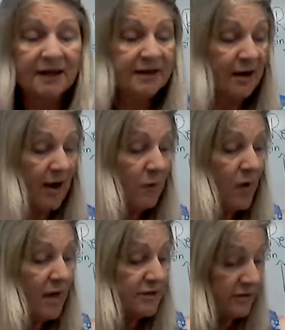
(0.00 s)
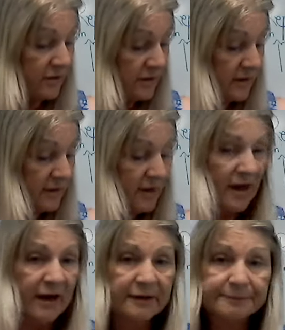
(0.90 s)
Now, I wonder
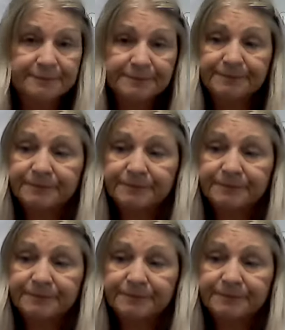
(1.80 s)
um,